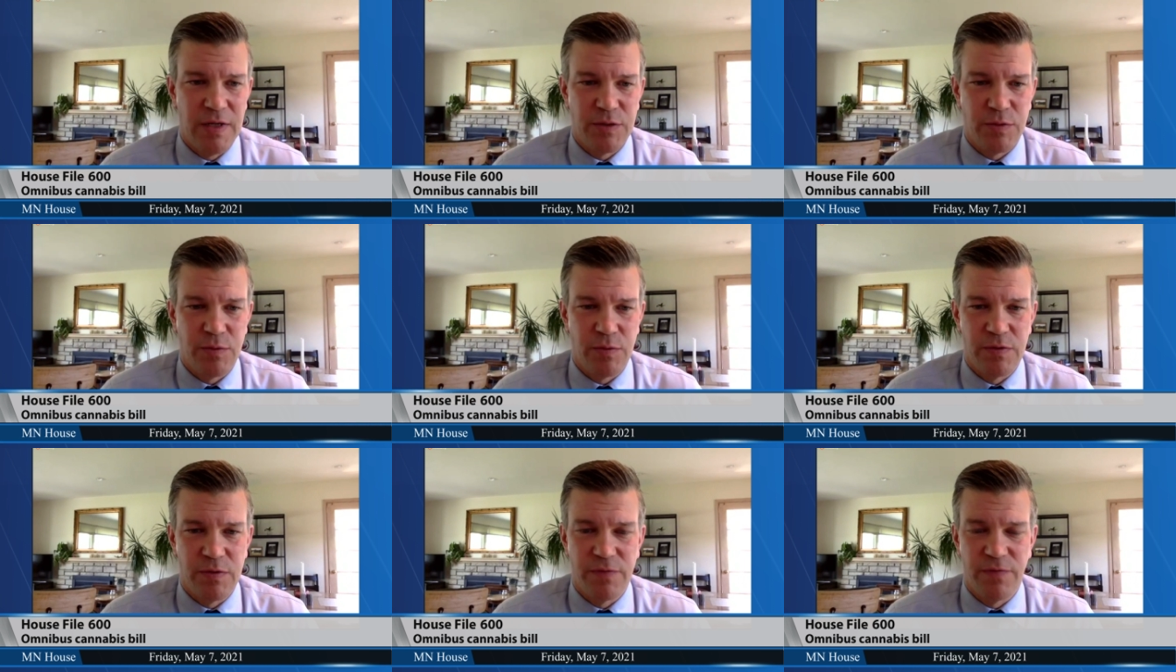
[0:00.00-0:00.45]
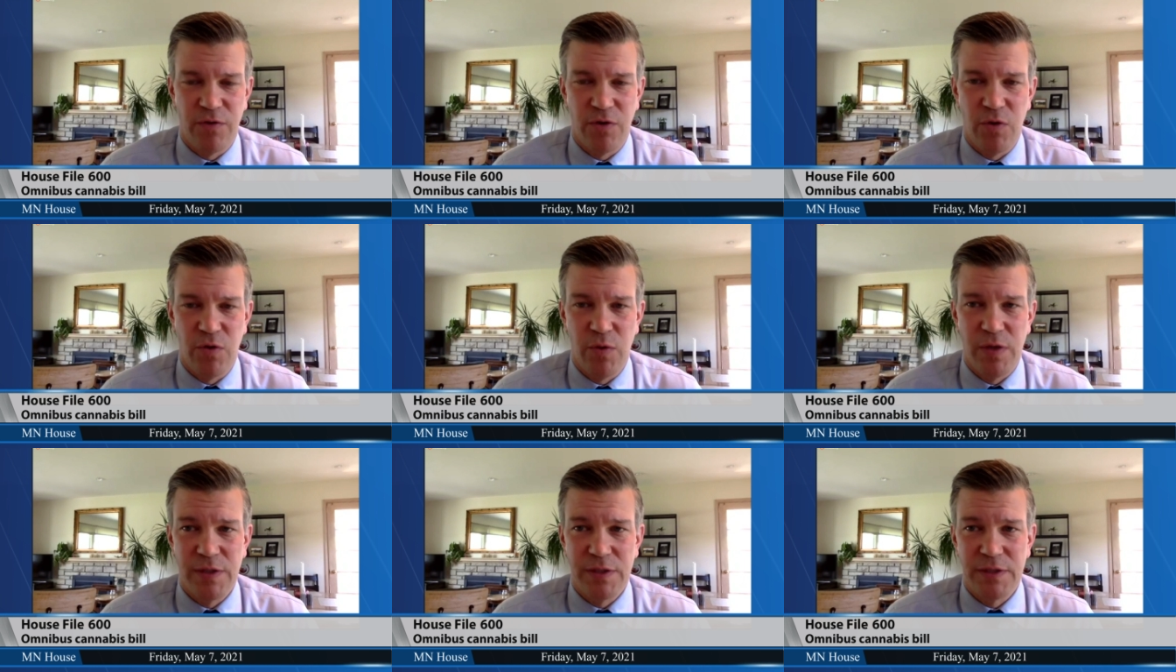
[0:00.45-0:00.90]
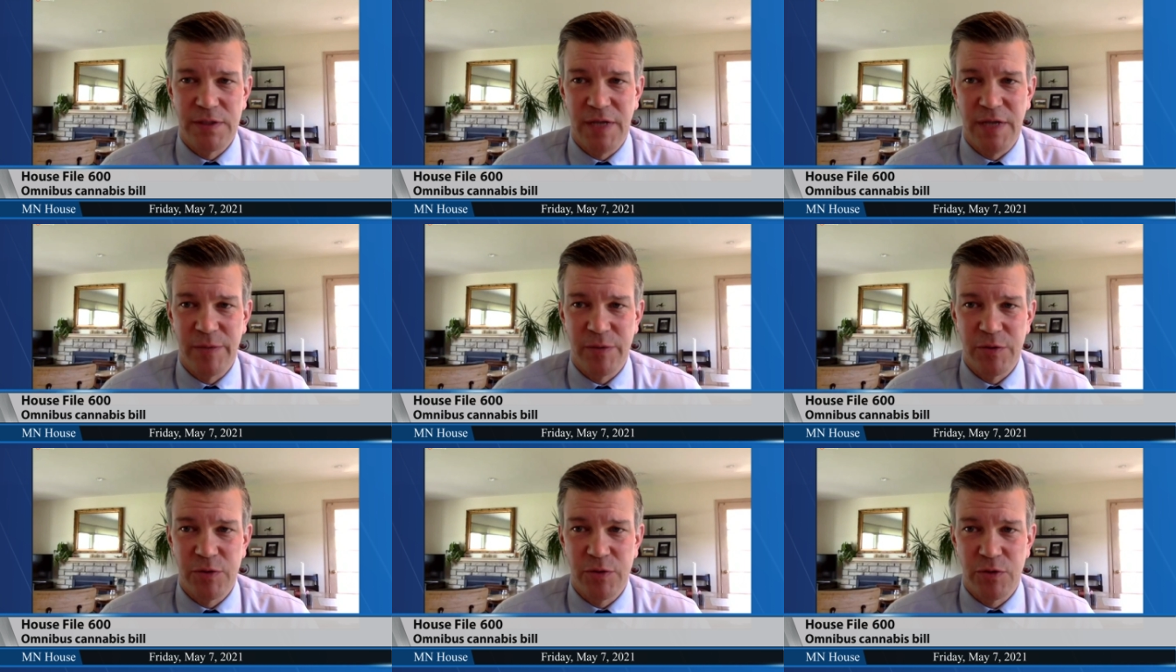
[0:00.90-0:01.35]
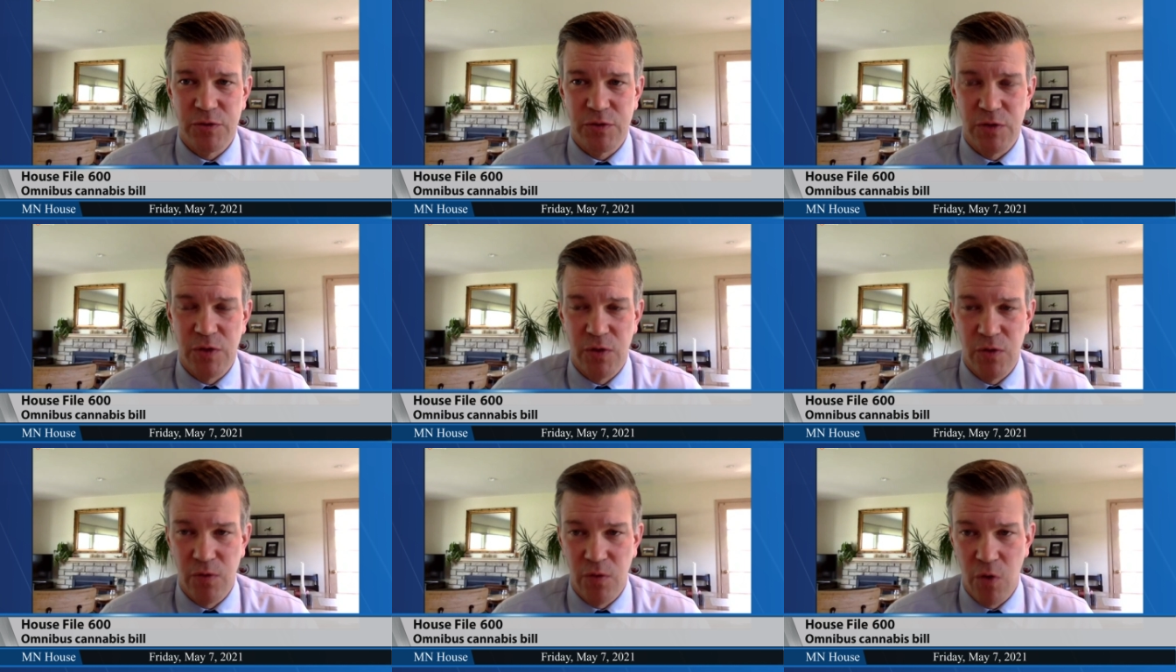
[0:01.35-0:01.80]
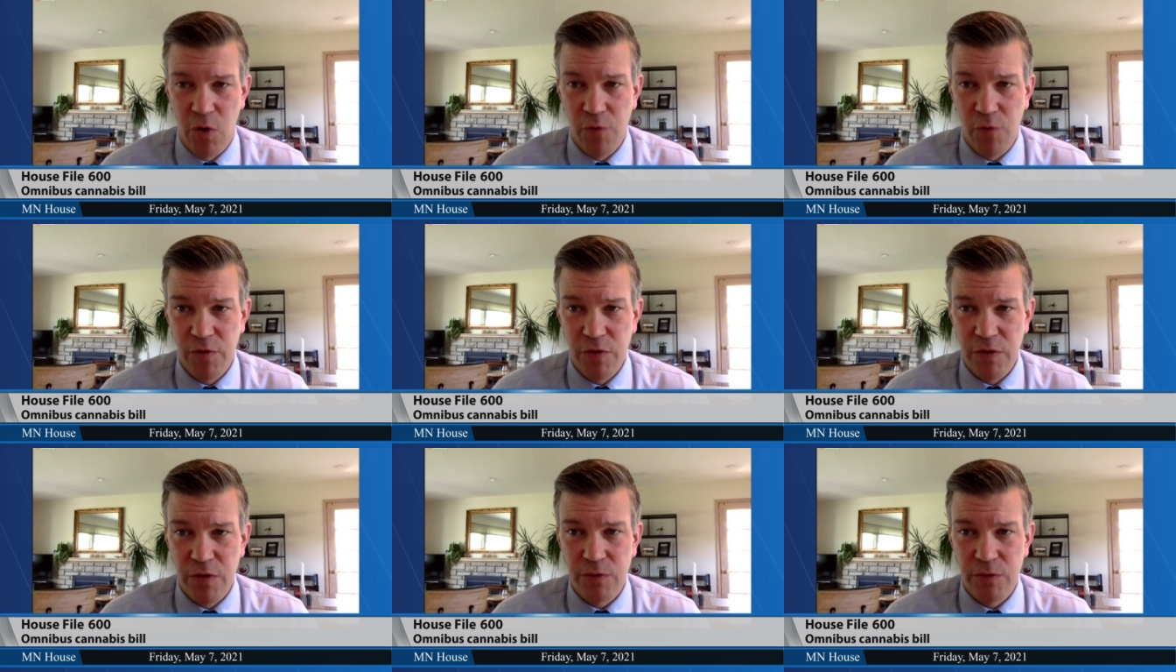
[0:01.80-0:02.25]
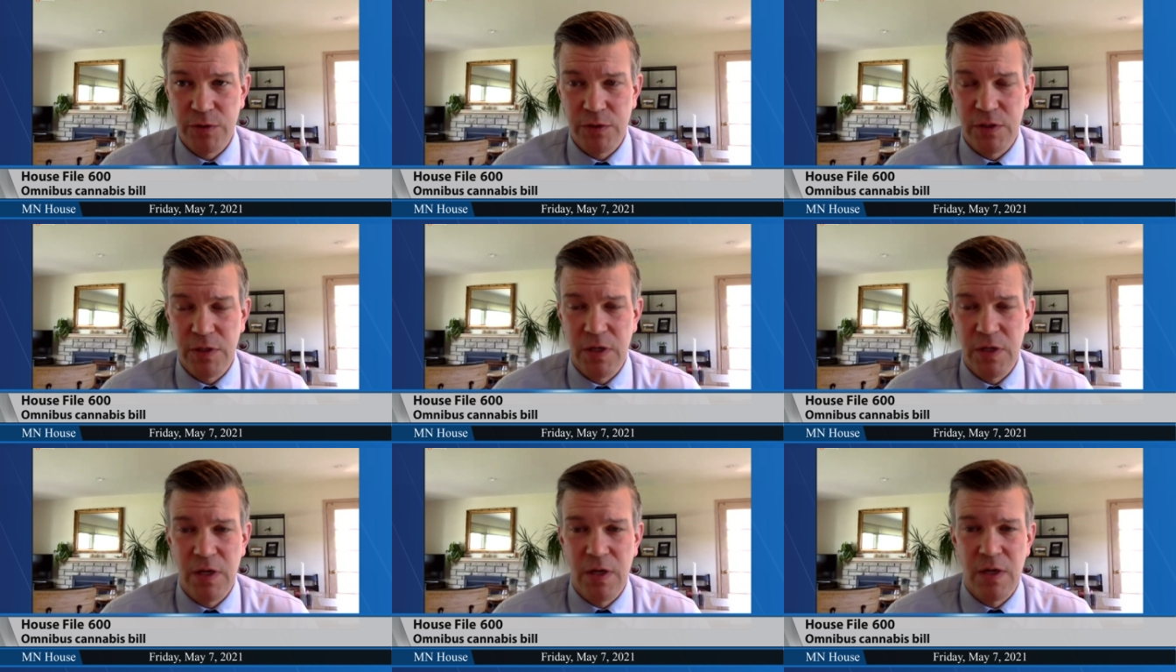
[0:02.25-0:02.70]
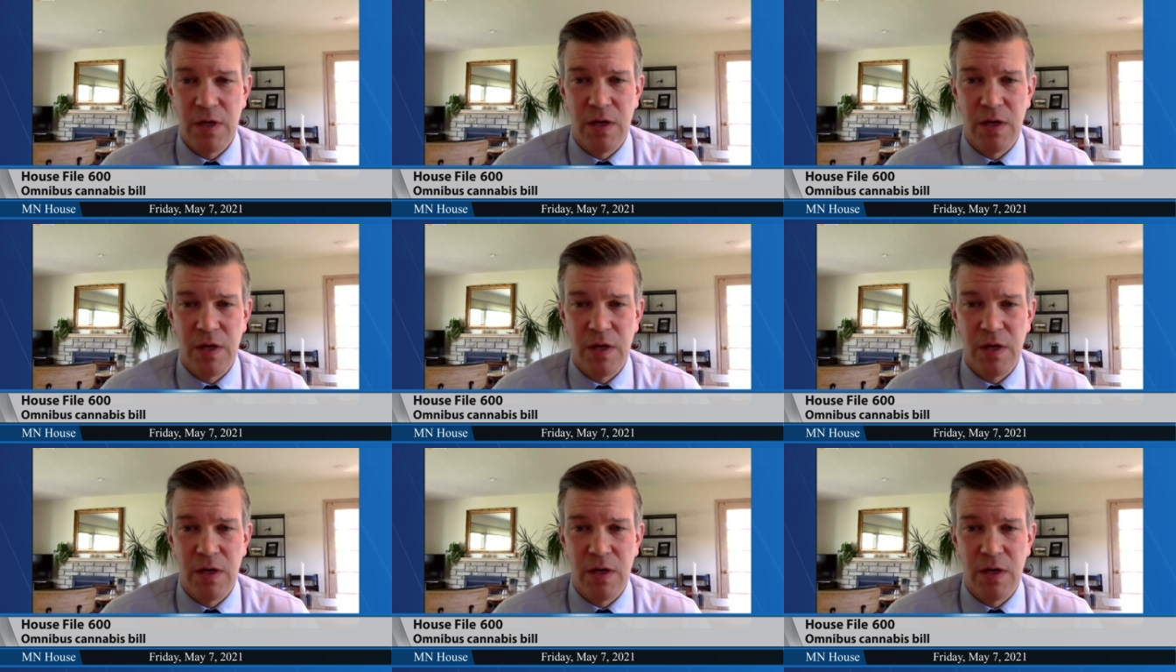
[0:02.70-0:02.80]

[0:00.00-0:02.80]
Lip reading: It's very well established. There's no overdose